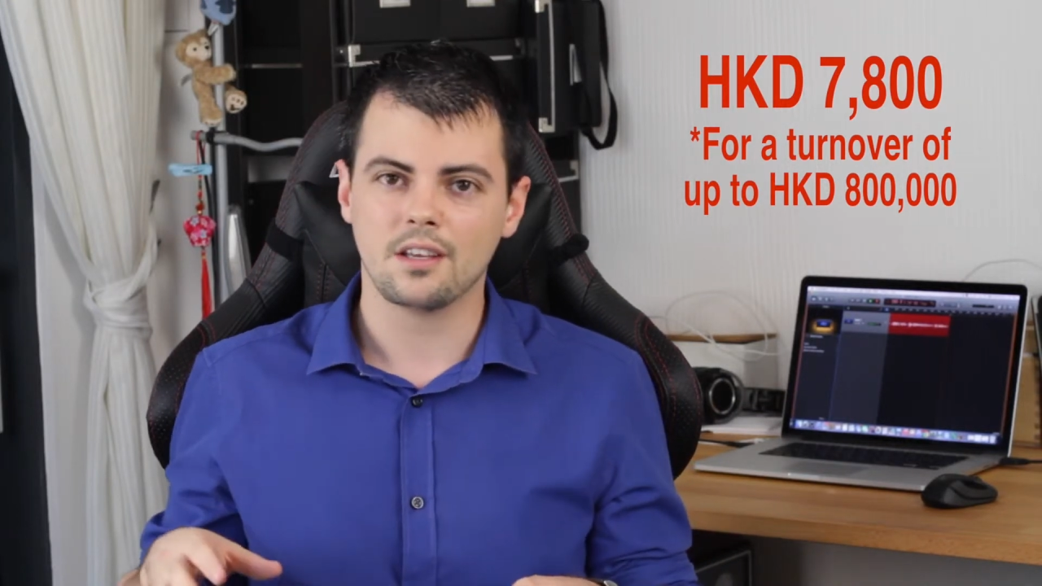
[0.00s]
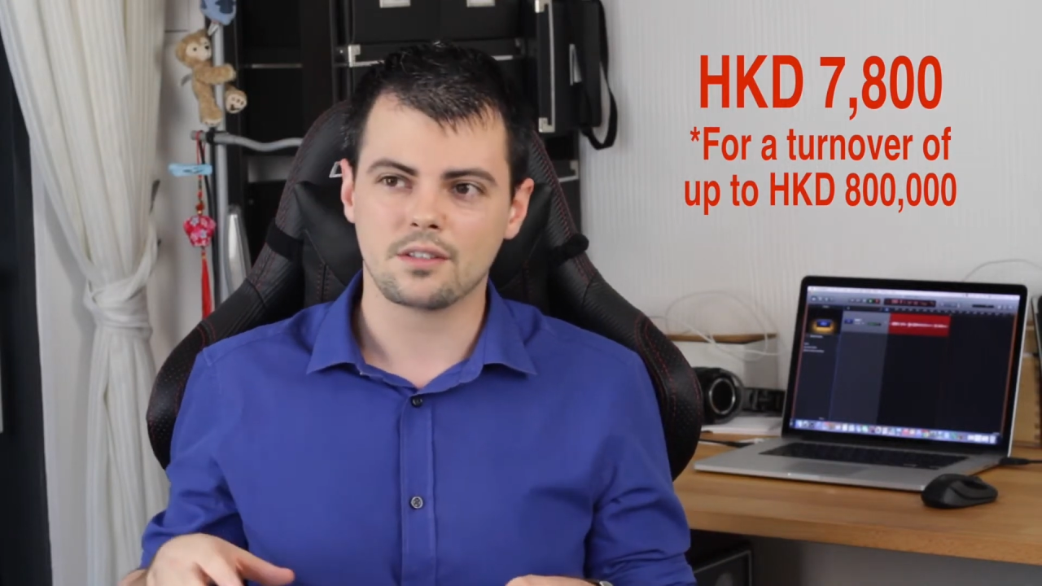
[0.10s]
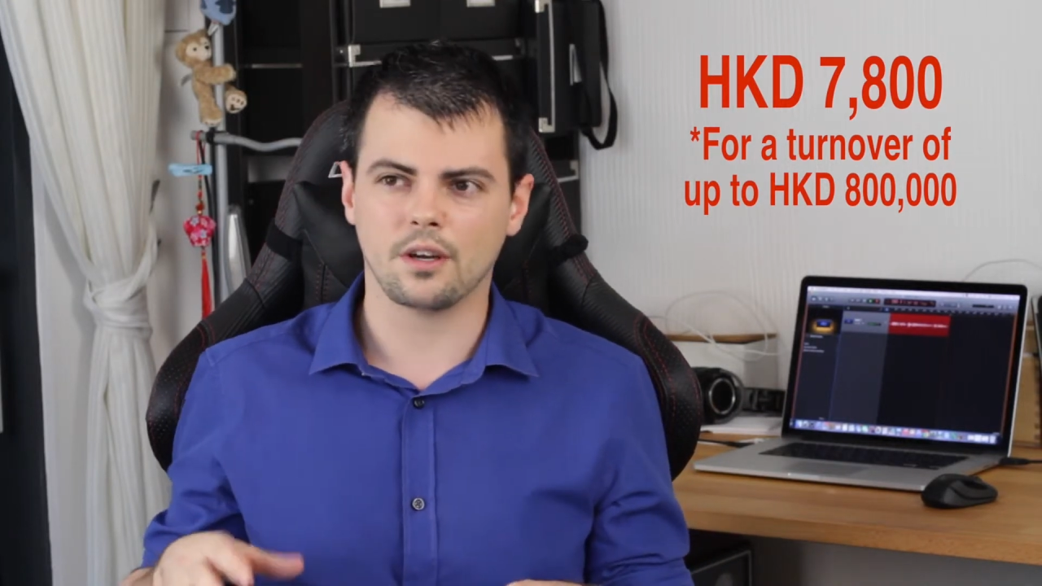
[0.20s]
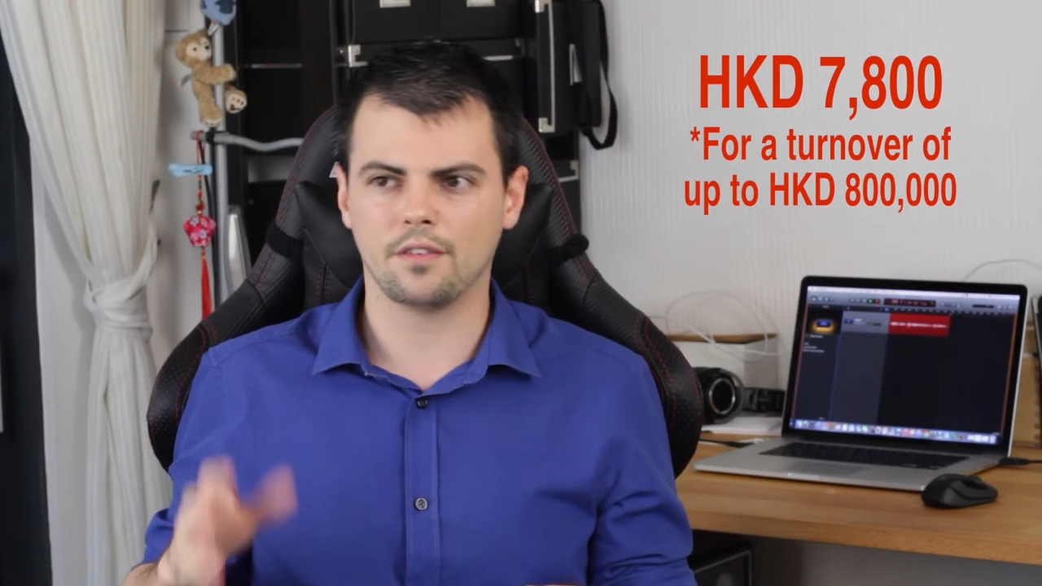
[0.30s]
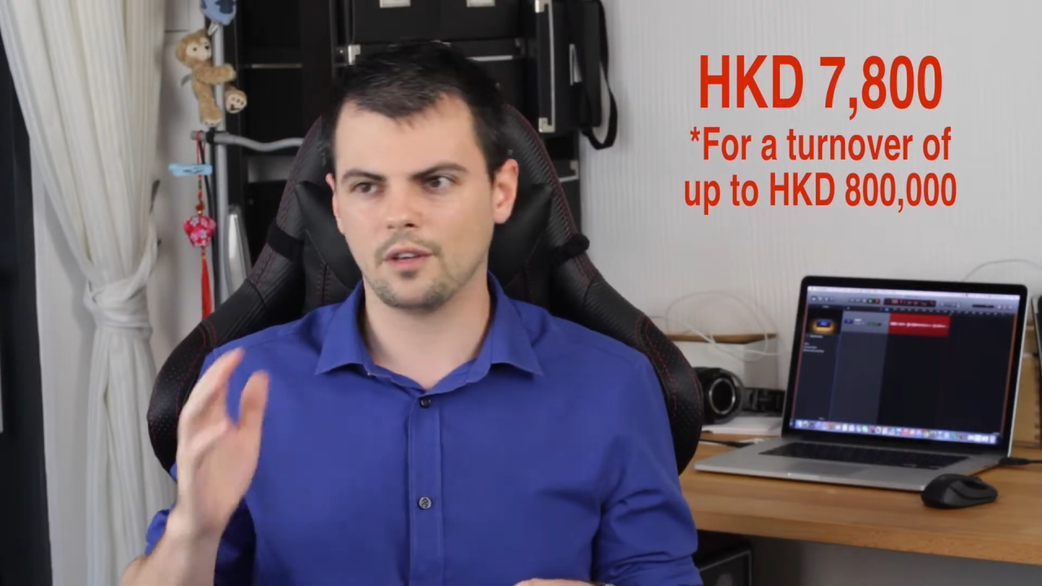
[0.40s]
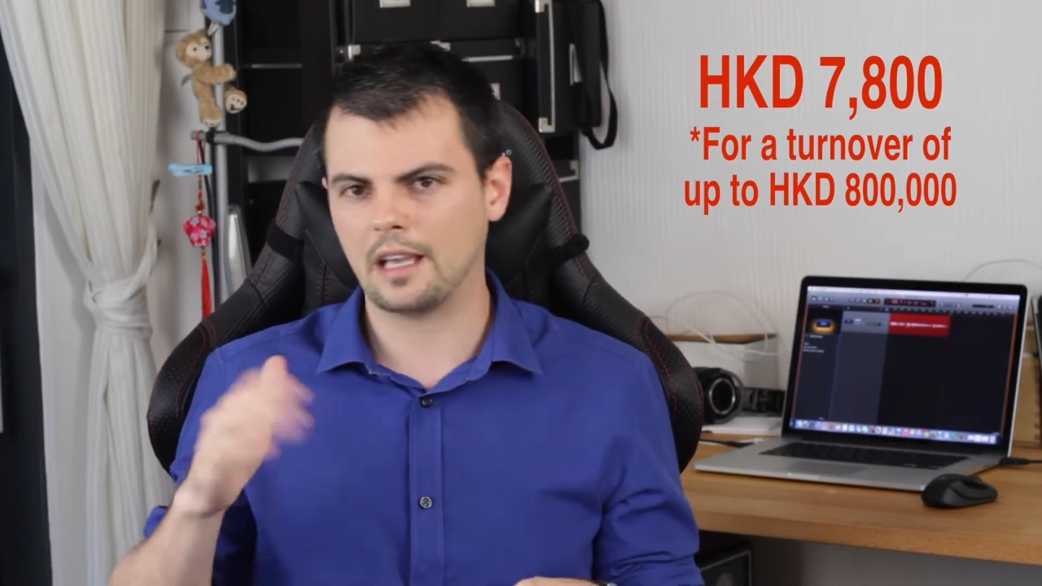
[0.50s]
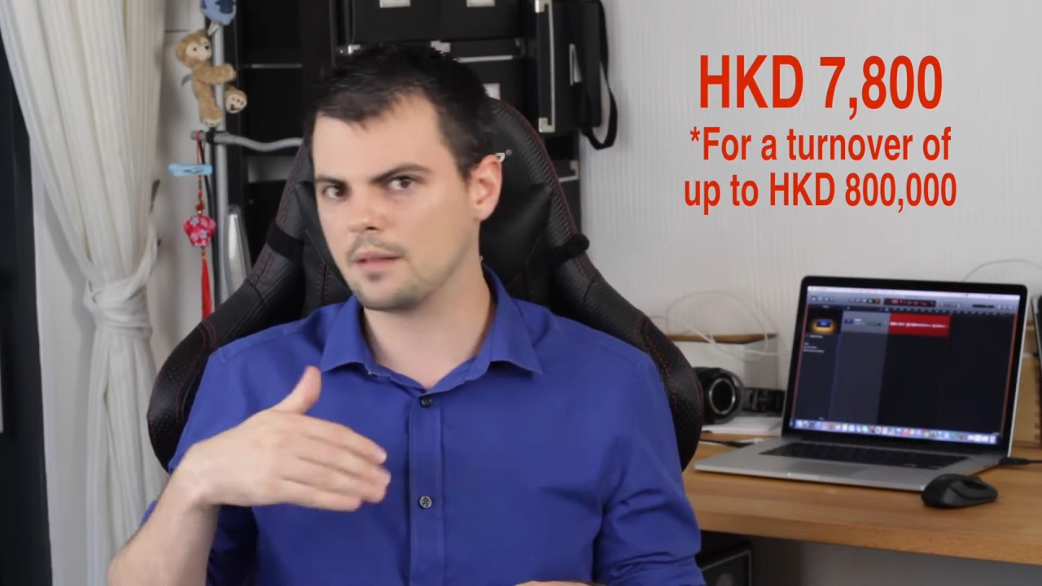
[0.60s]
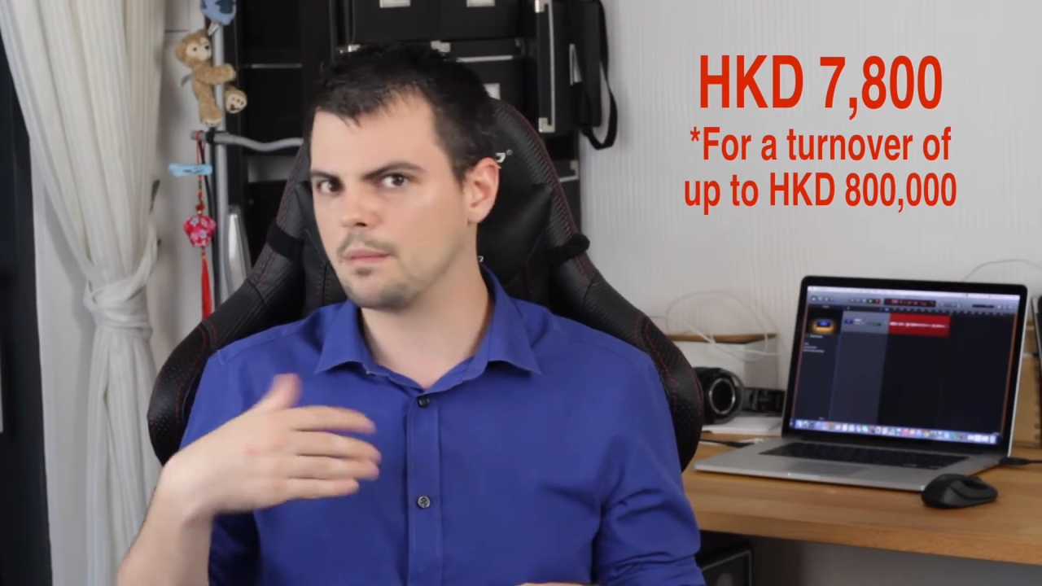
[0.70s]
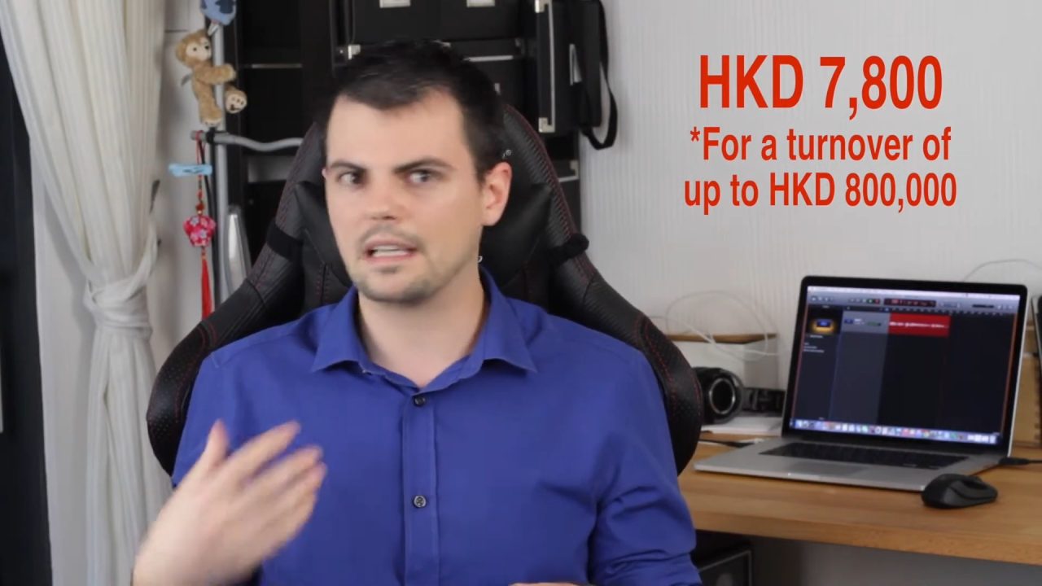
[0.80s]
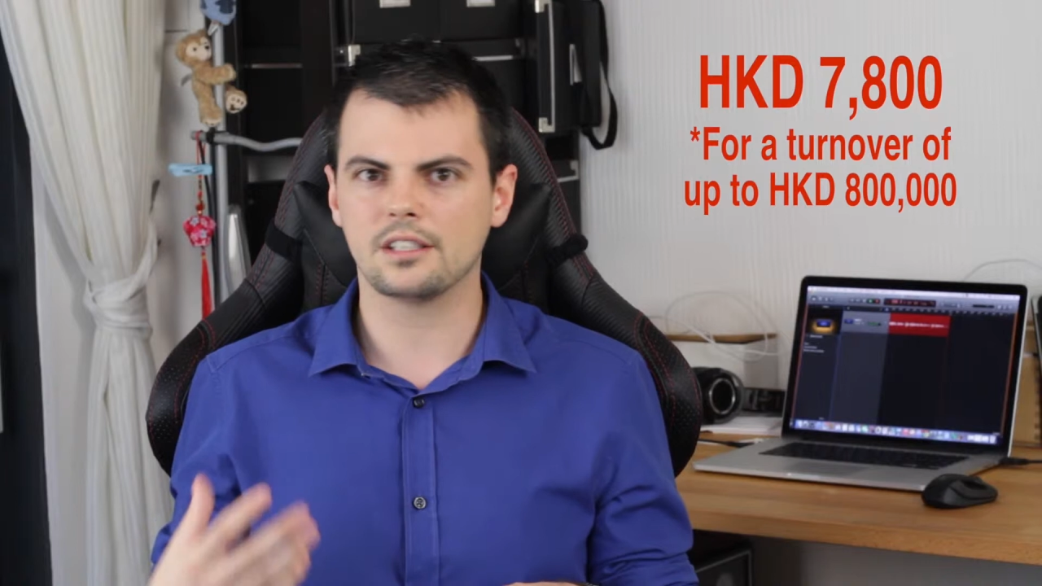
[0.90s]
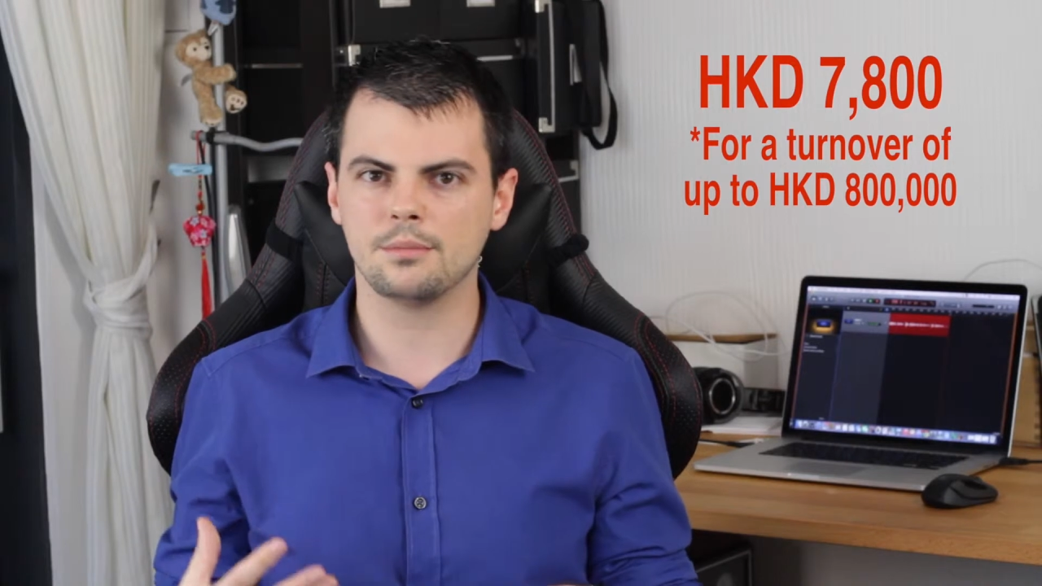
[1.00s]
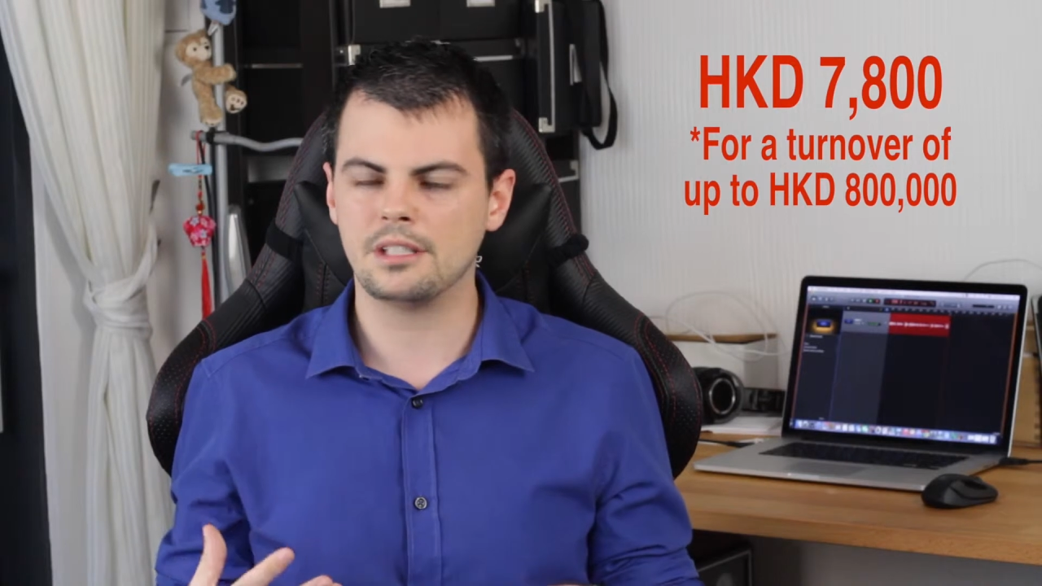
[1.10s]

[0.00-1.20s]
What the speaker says: So if you get back to